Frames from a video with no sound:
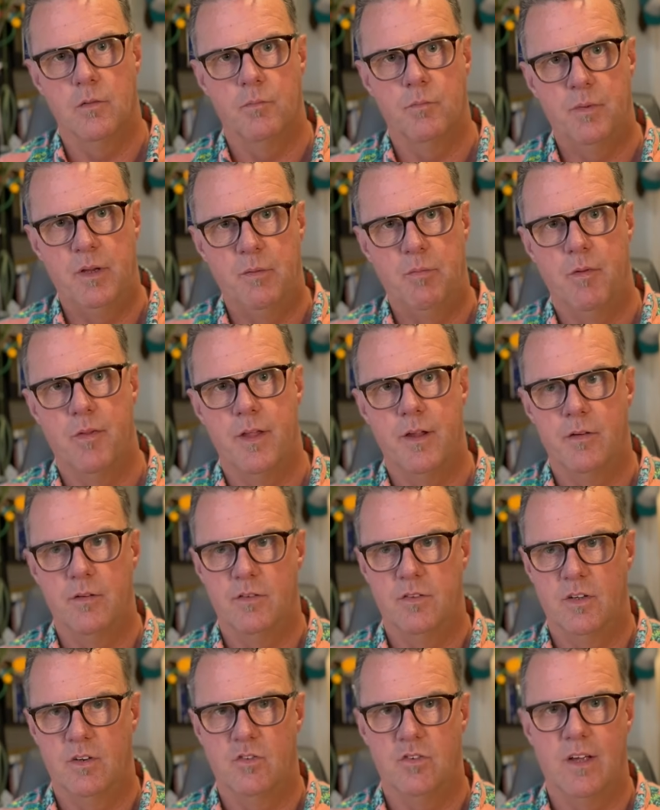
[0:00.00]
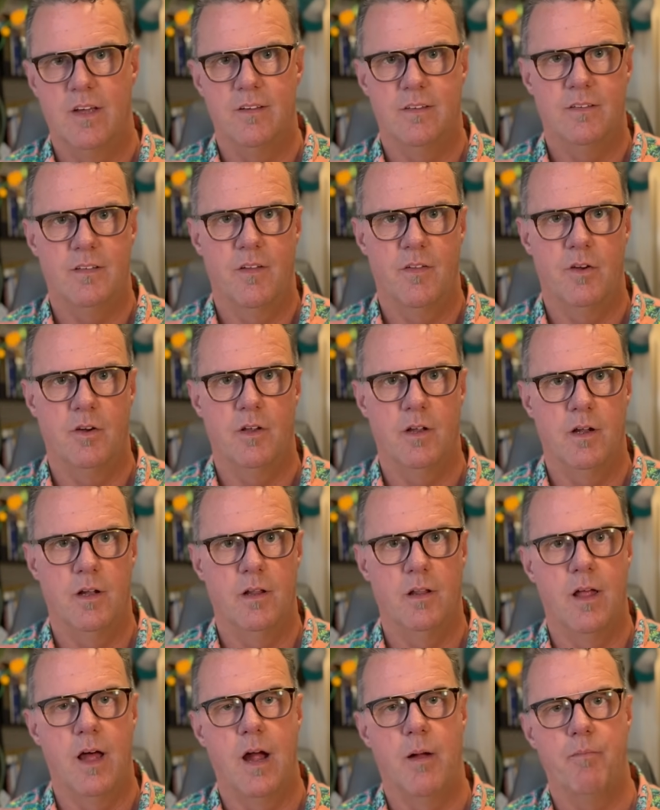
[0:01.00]
people that suggest that they're going to
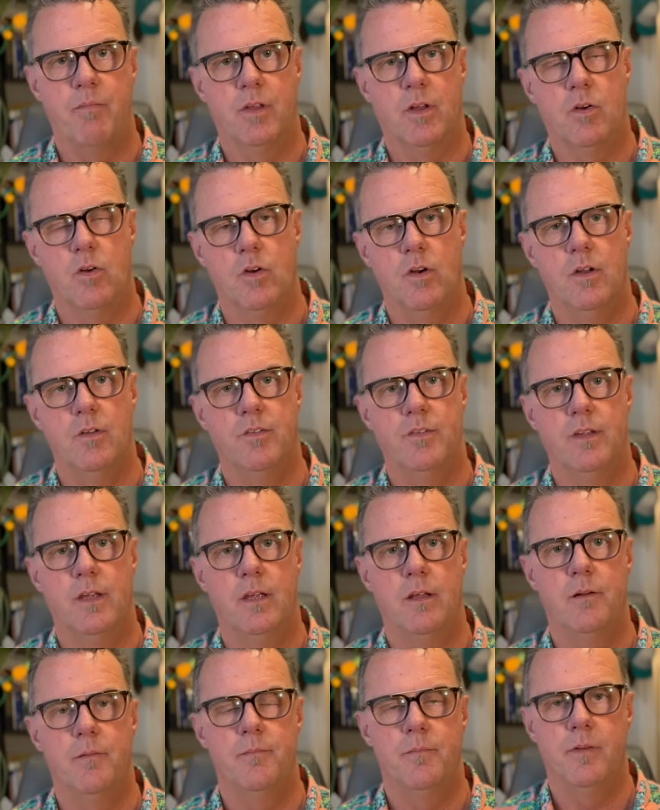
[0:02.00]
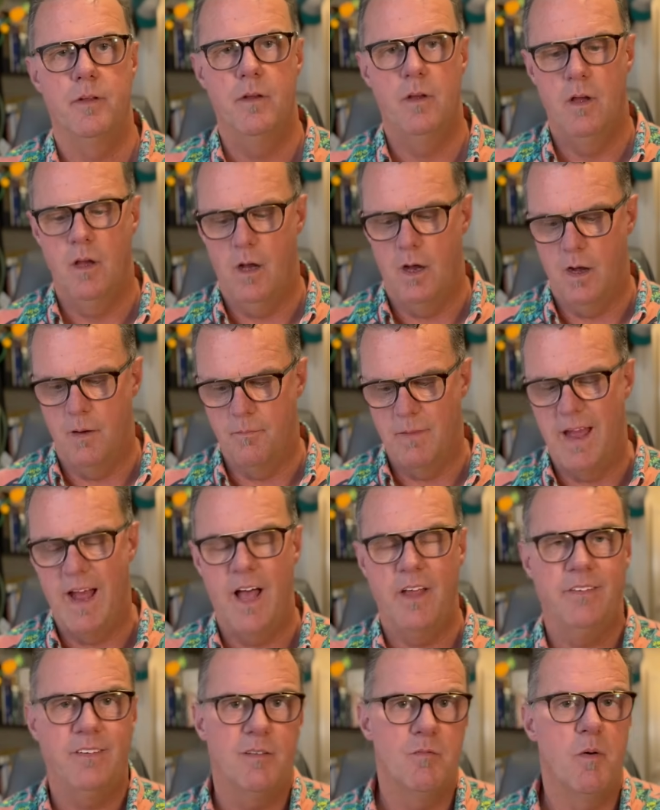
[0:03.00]
lop the currency, um,
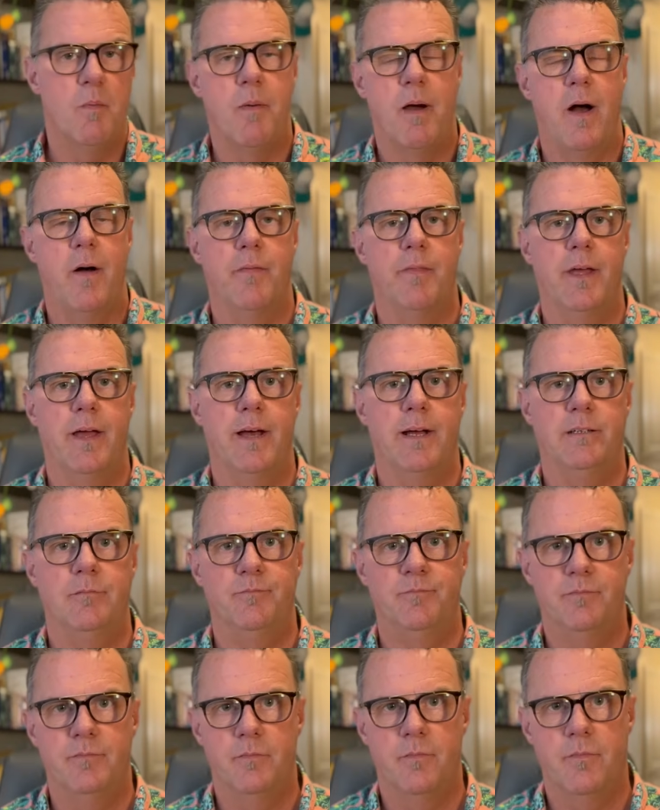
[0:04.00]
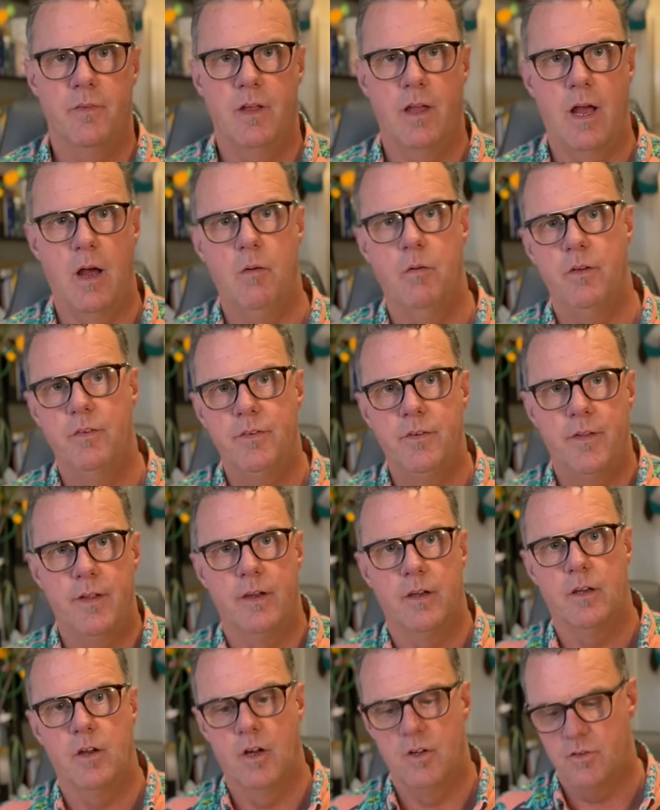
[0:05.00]
ask them about that how is it that
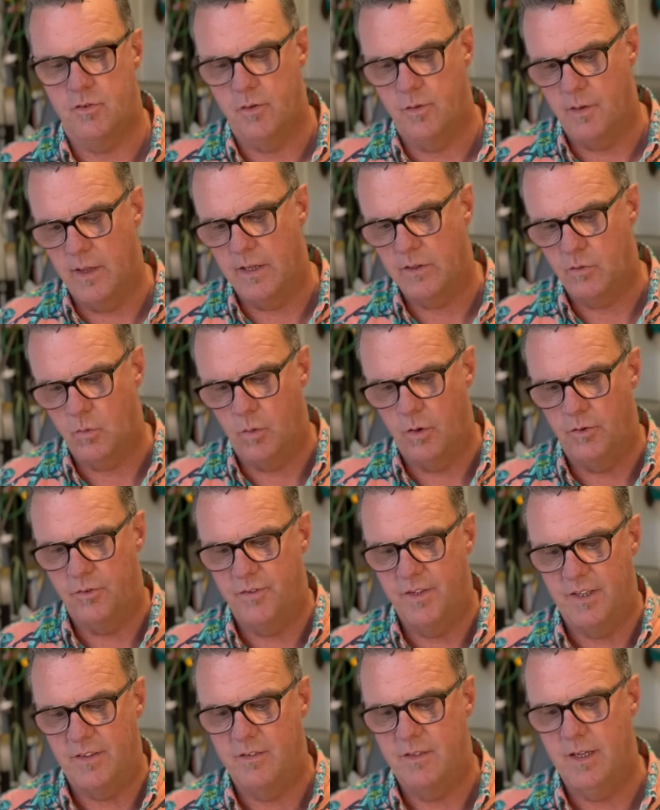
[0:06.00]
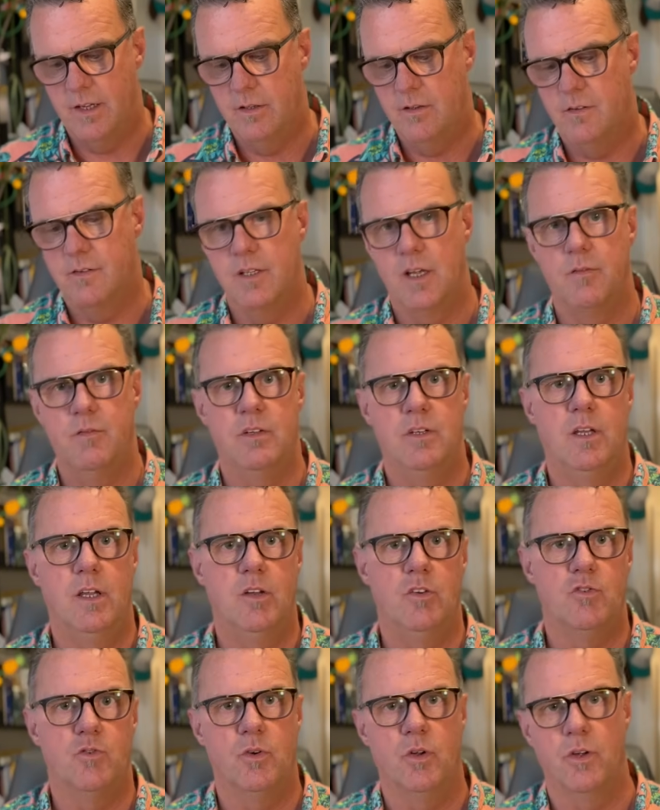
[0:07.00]
a country that's worth 16 to
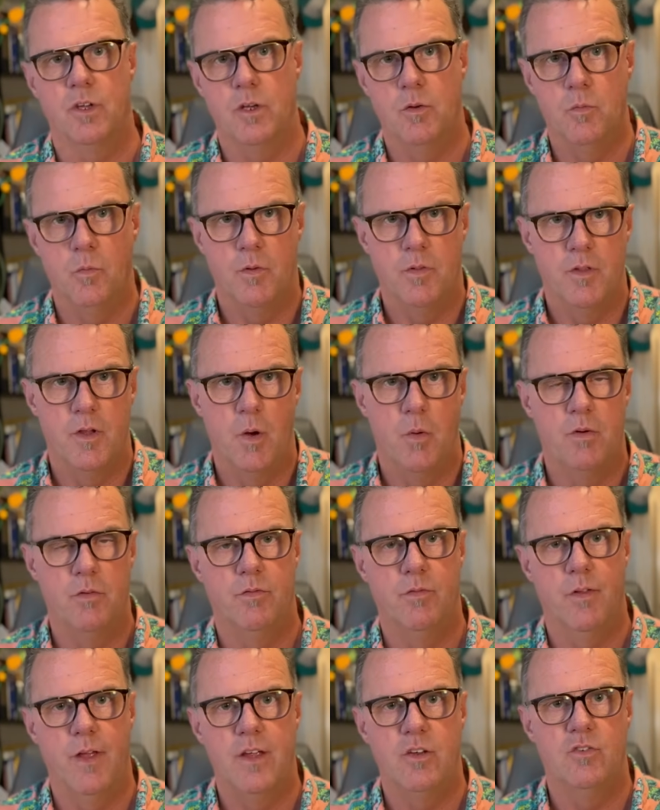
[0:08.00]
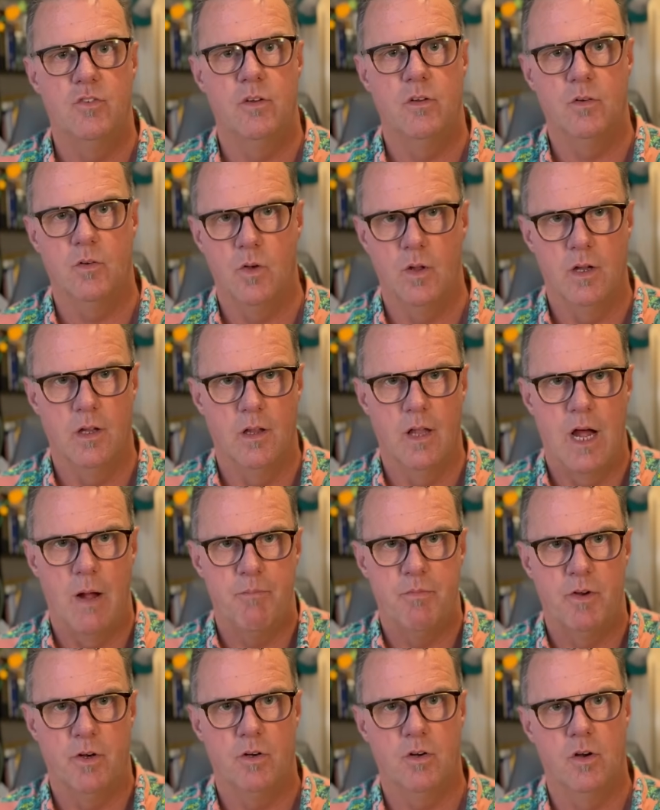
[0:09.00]
17 trillion with no inflation going to
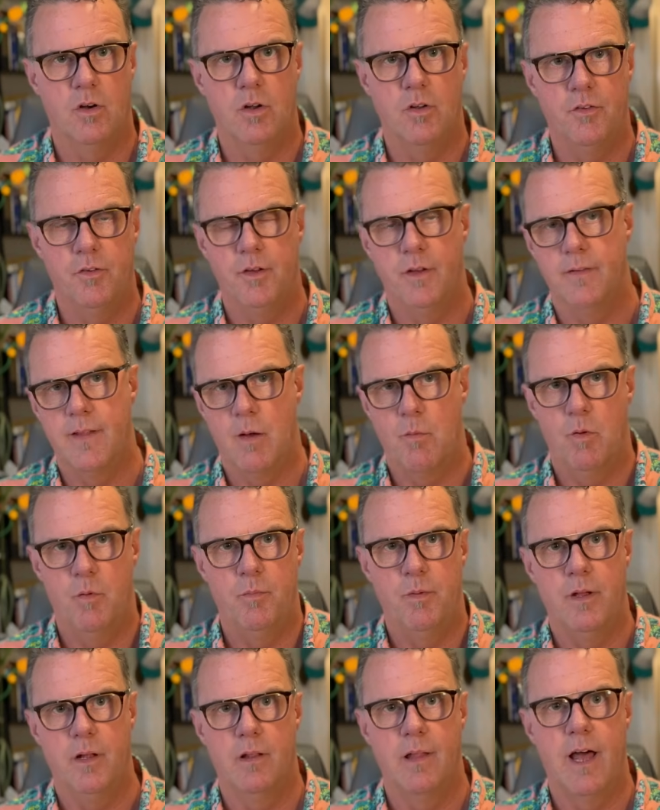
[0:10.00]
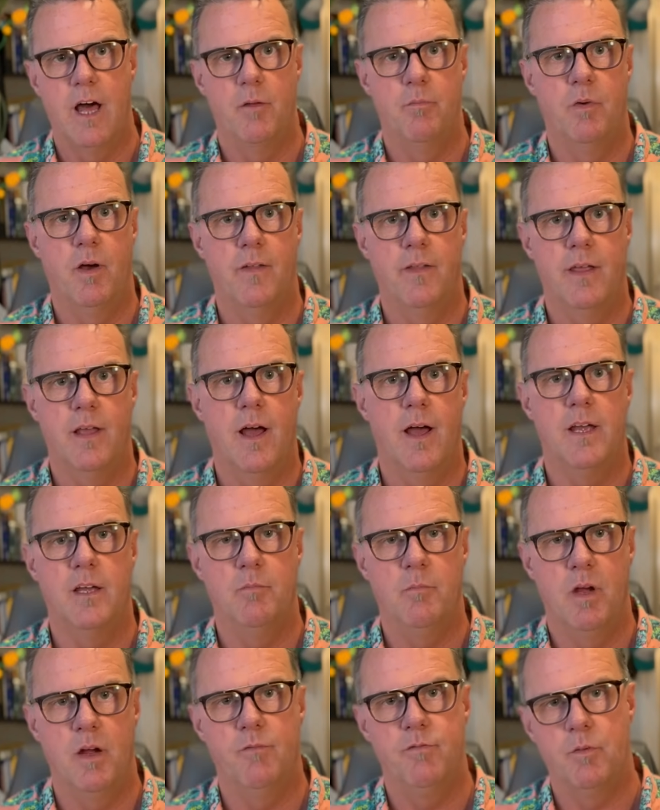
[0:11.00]
lop their currency, and that would be allowed by the
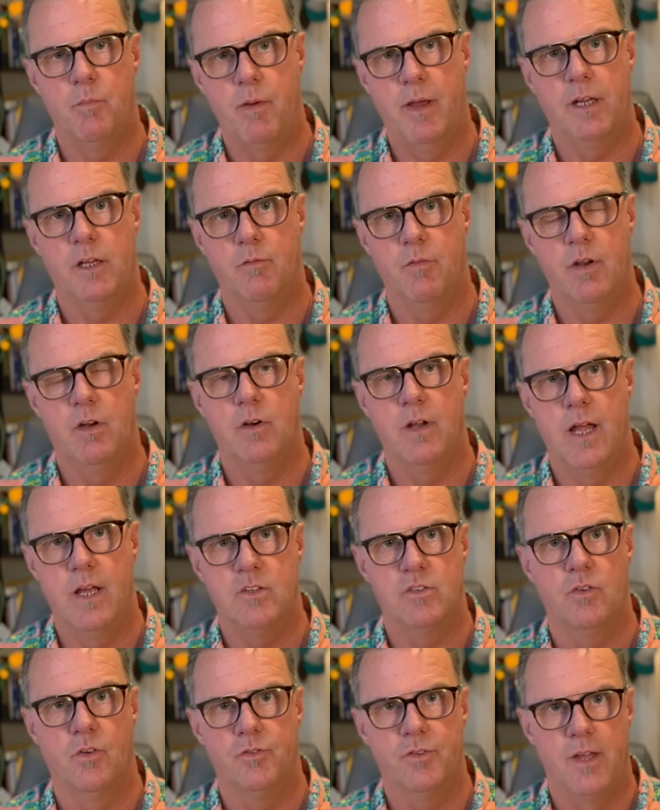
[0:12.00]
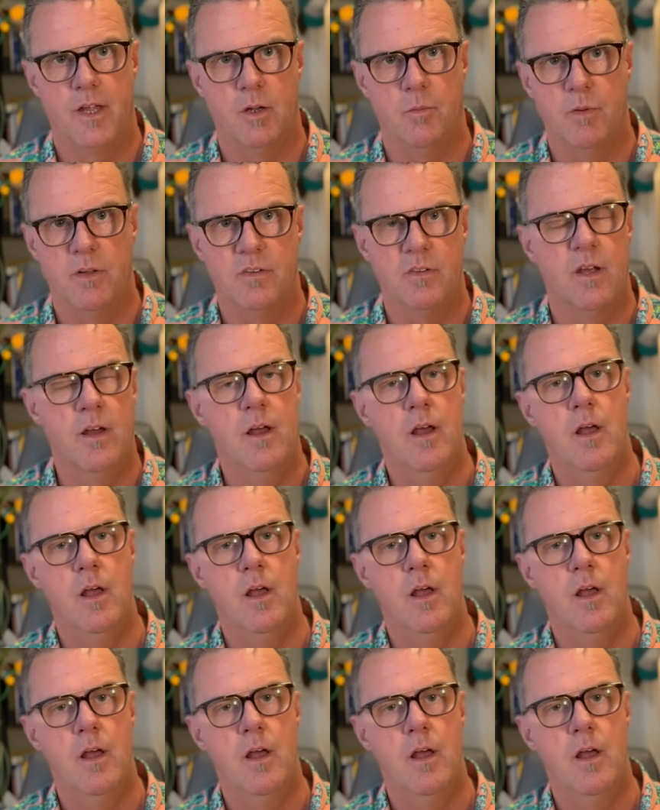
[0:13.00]
IMF, the Bank of International Settlements,